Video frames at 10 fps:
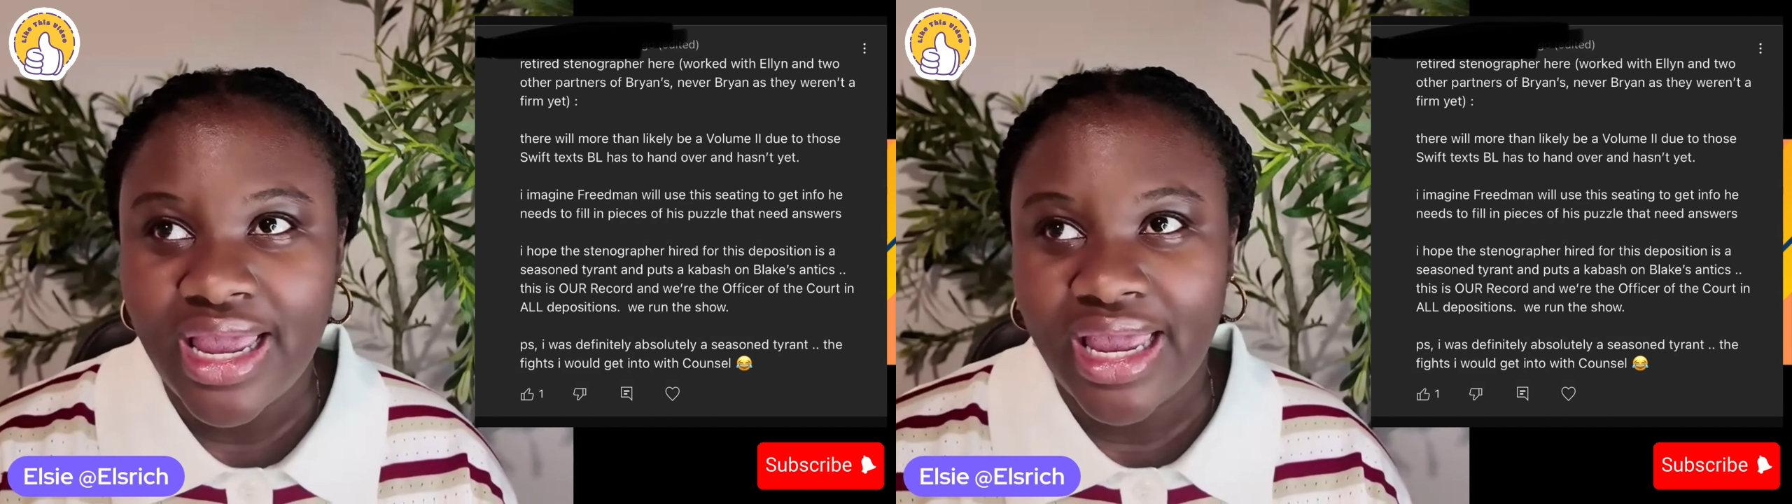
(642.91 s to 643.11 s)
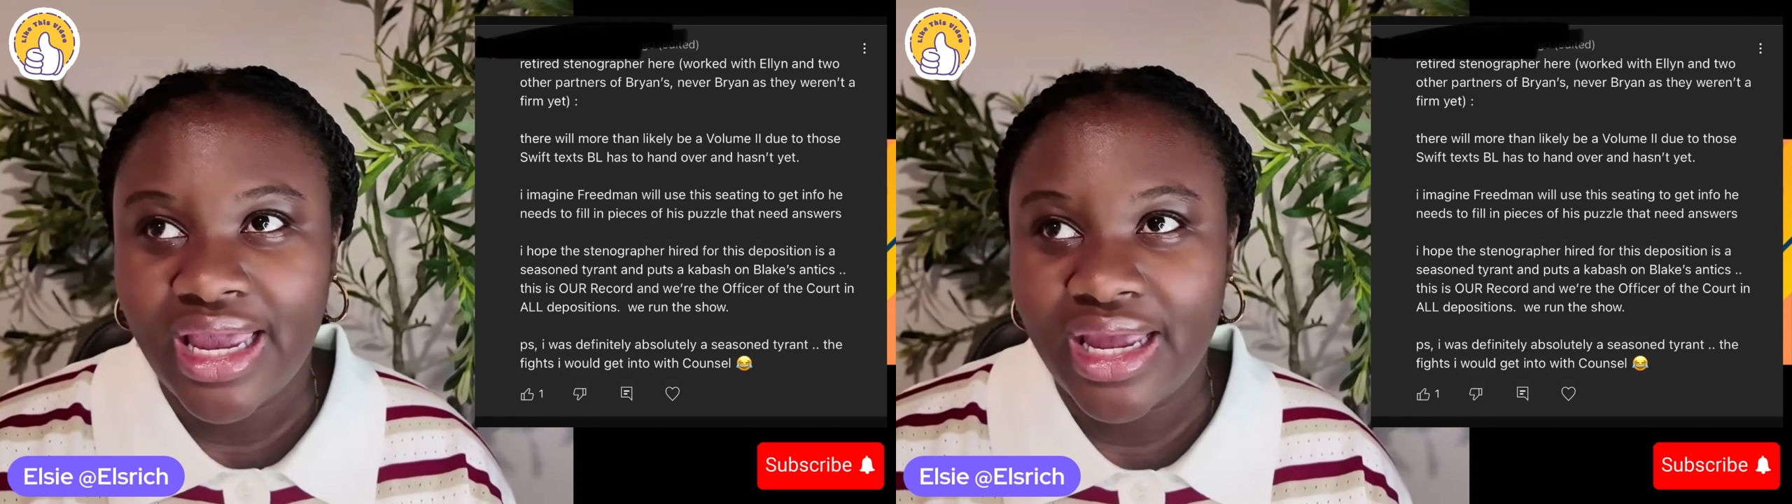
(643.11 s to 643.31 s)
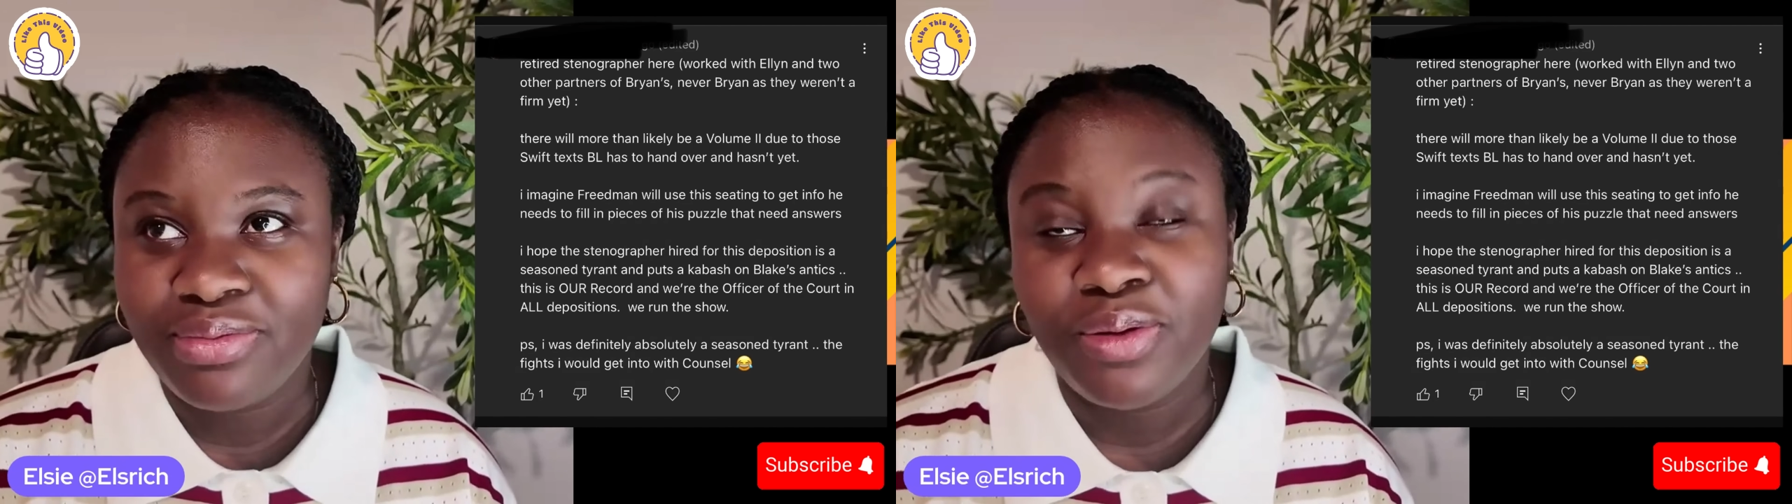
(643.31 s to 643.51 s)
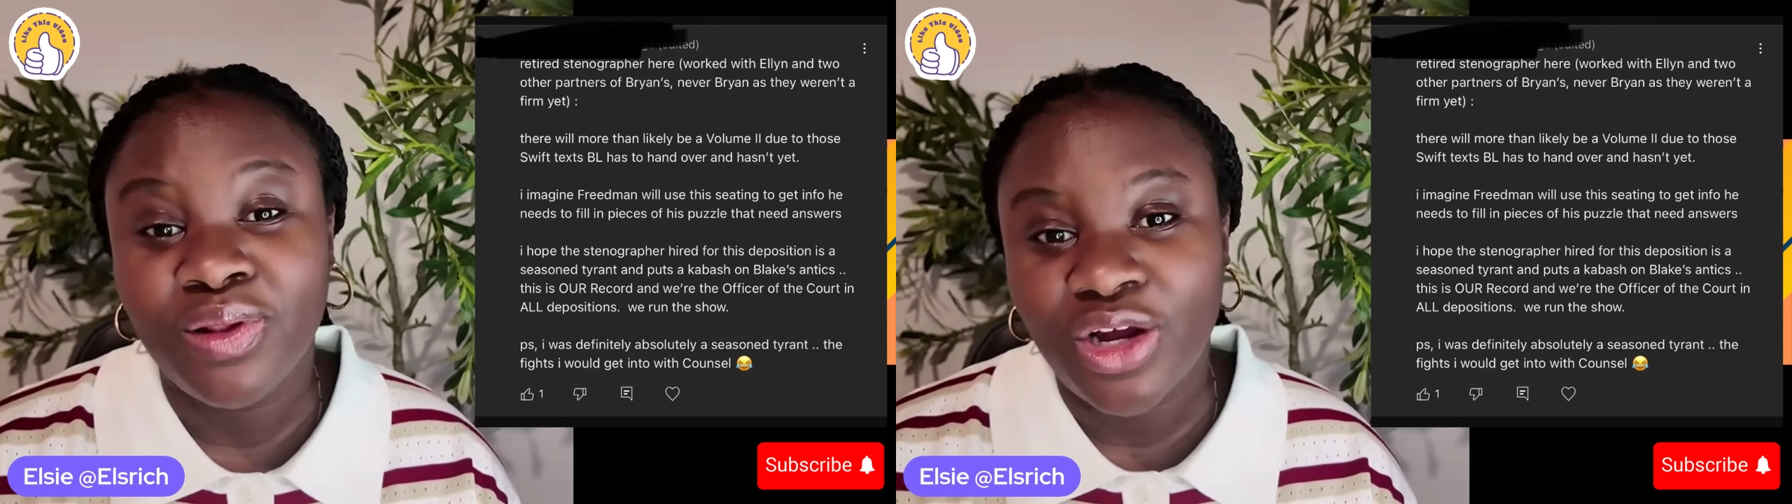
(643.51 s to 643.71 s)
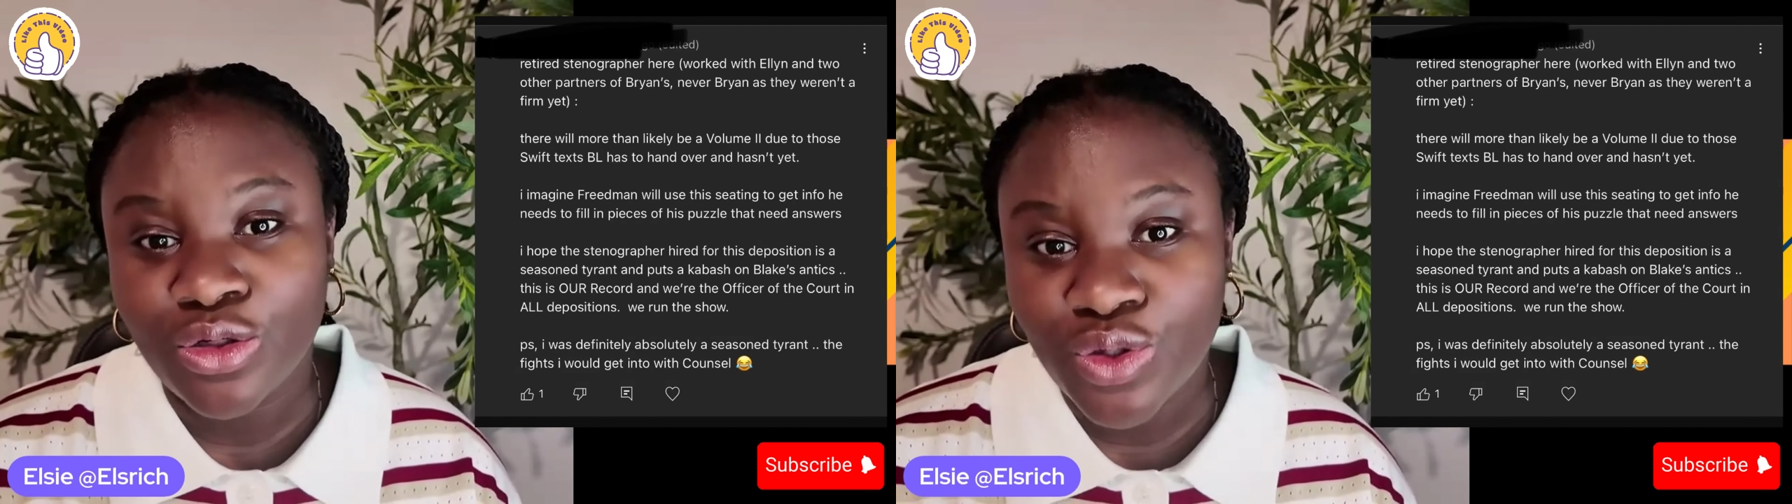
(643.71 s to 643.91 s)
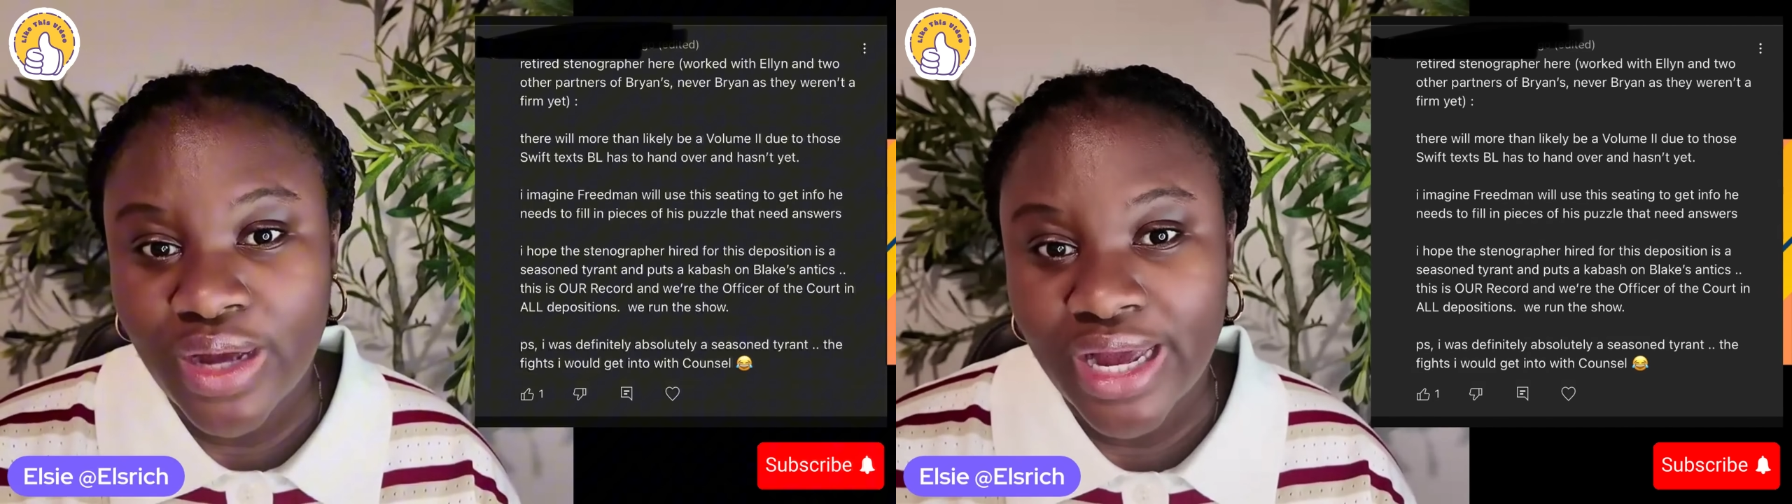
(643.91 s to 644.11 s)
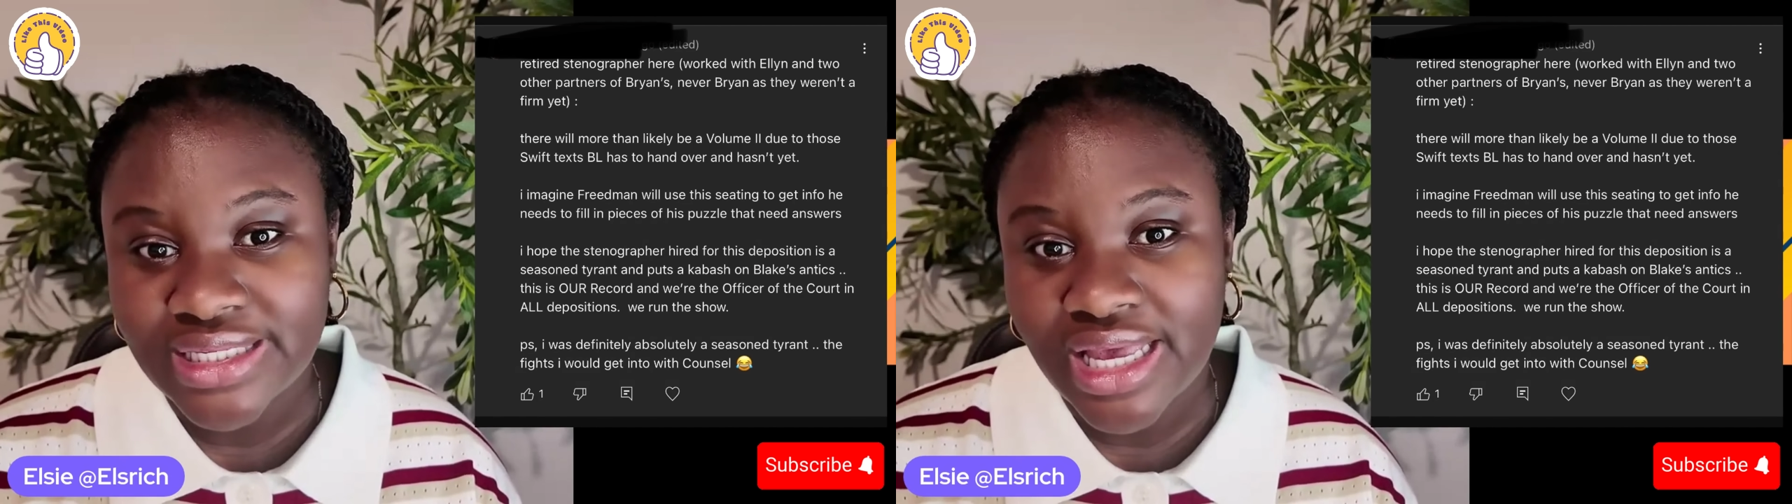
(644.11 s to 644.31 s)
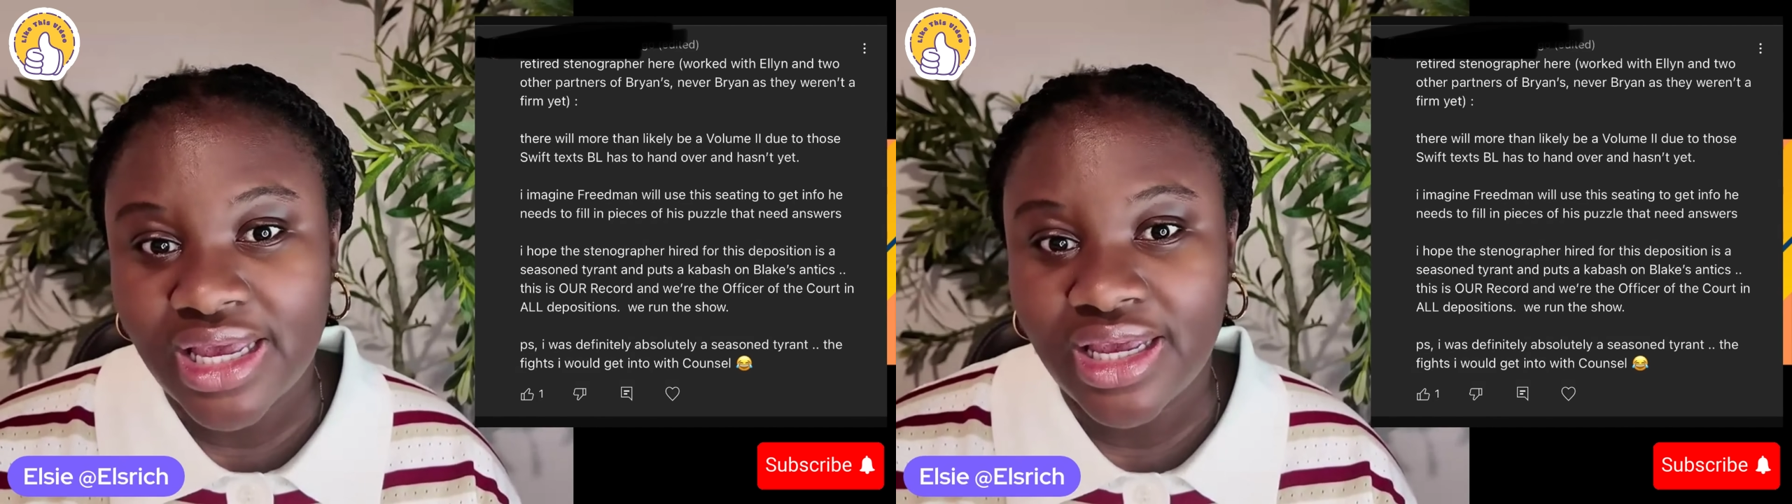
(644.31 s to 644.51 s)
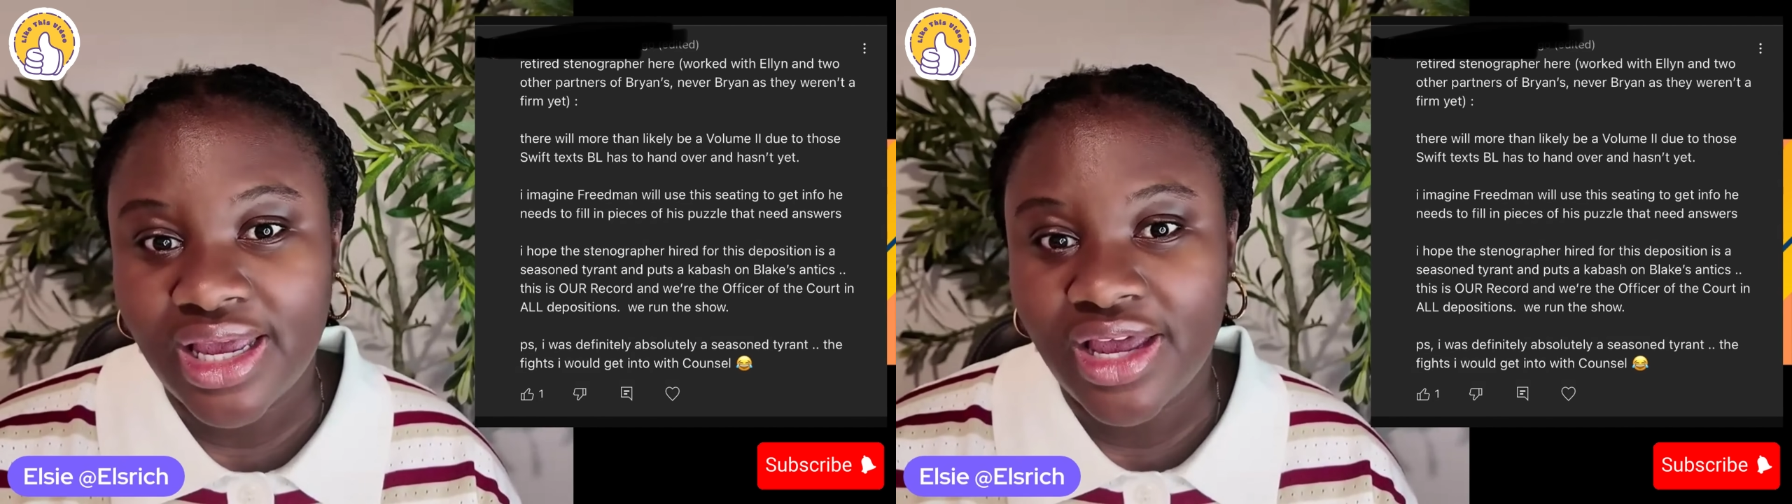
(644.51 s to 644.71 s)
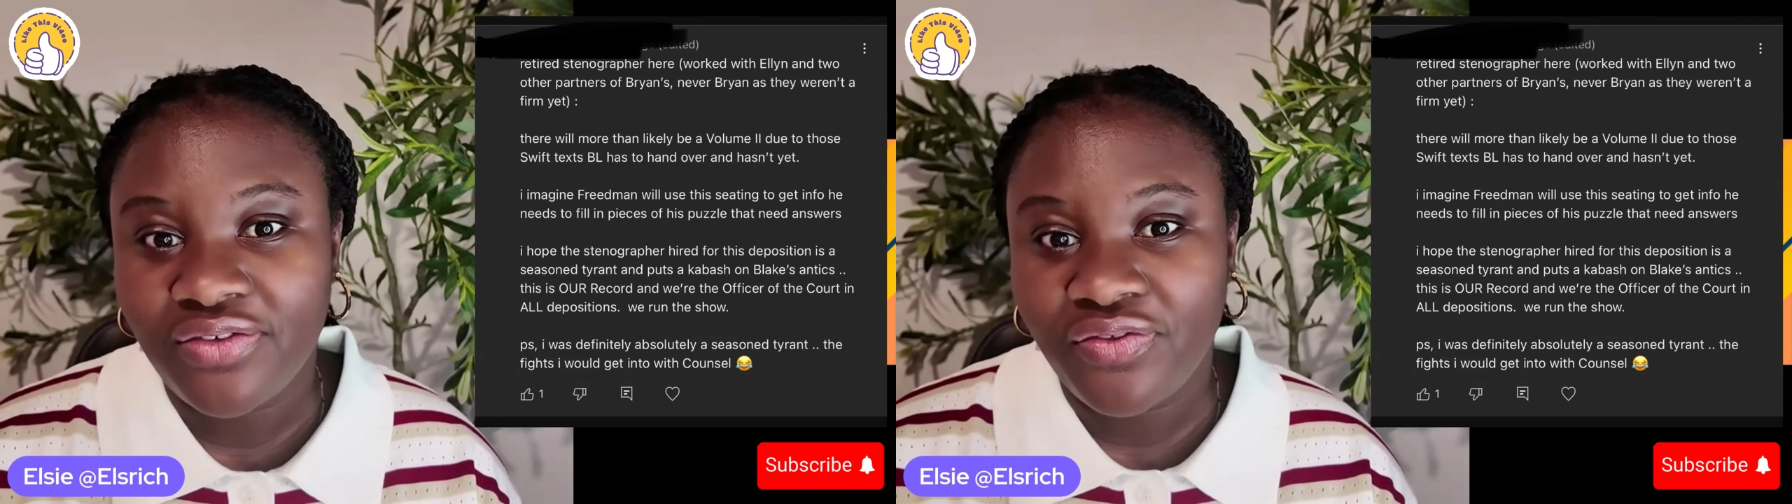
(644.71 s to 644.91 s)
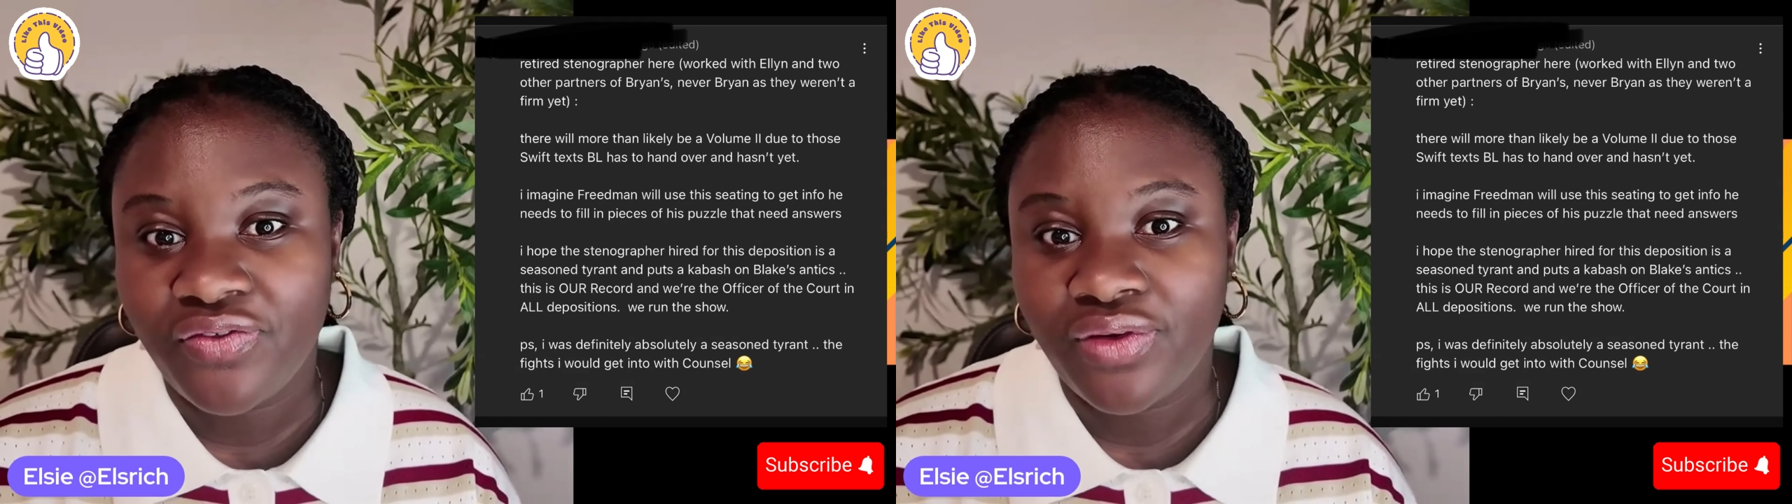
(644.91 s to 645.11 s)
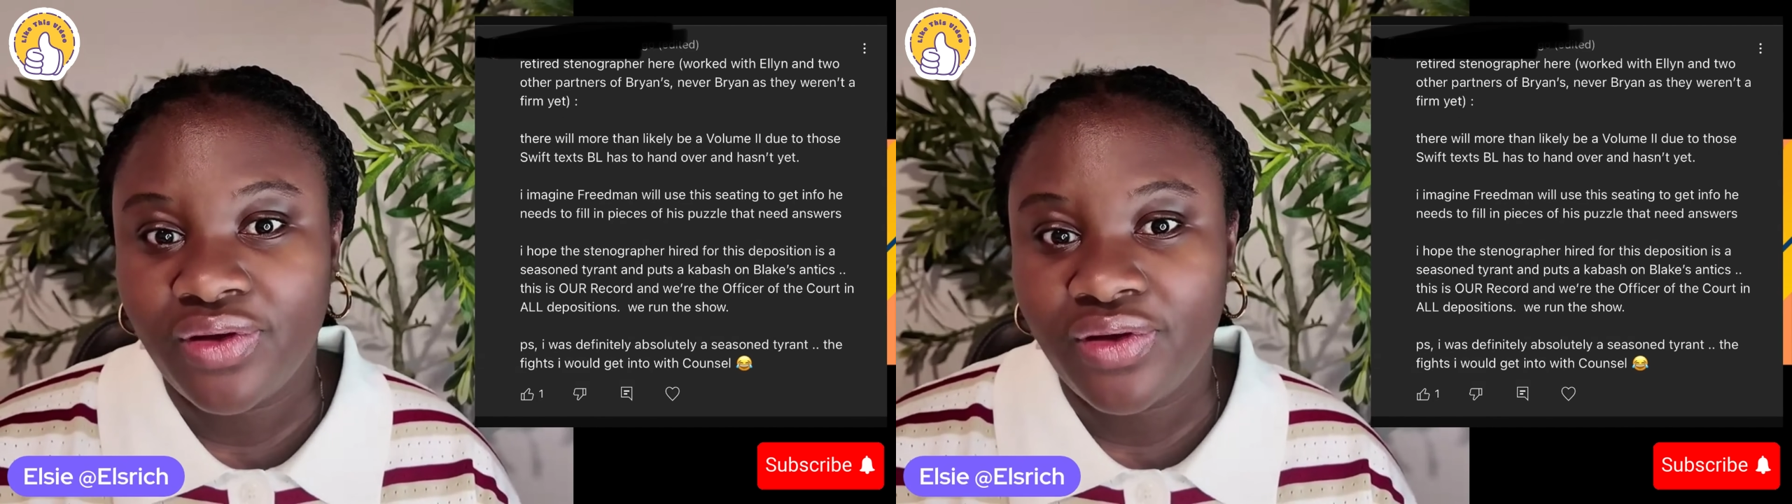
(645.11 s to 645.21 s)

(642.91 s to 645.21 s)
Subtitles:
And people are also asking if